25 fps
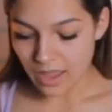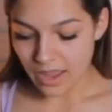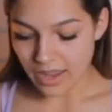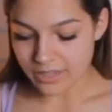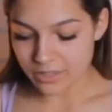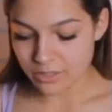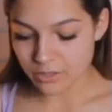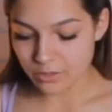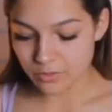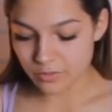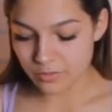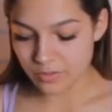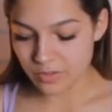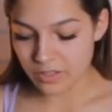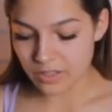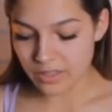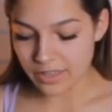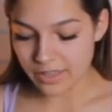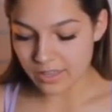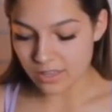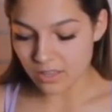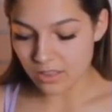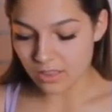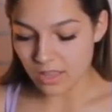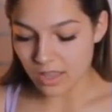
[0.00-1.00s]
I do feel
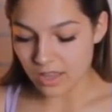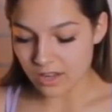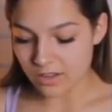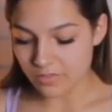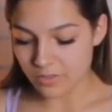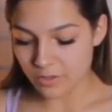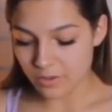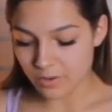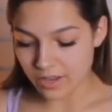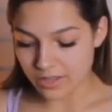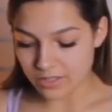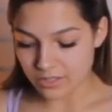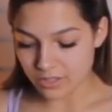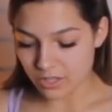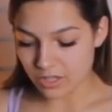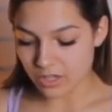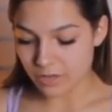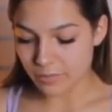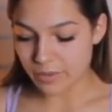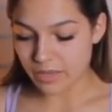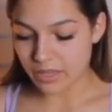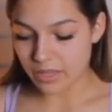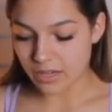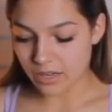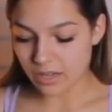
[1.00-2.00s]
like a lot of you guys are going
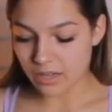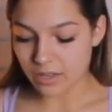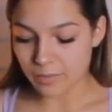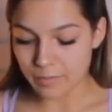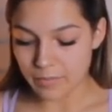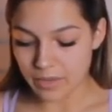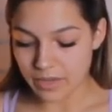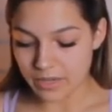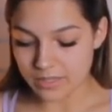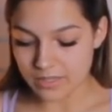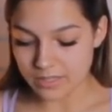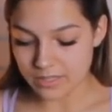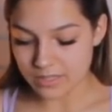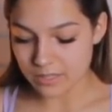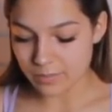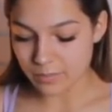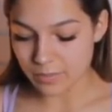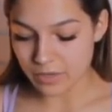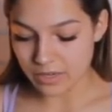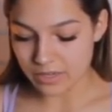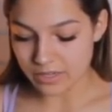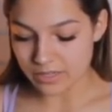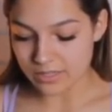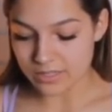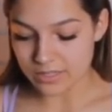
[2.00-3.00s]
to be getting committed to
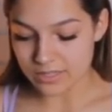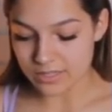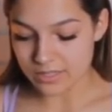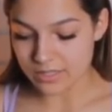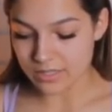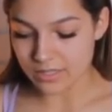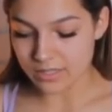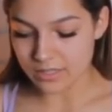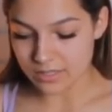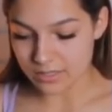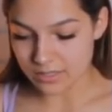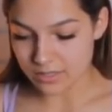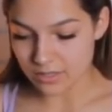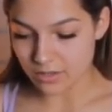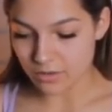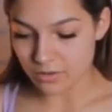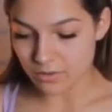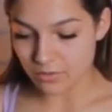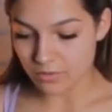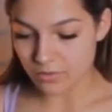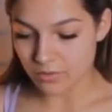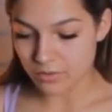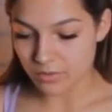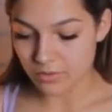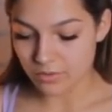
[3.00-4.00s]
someone at a distance,
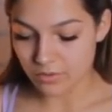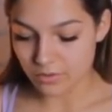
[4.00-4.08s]
though.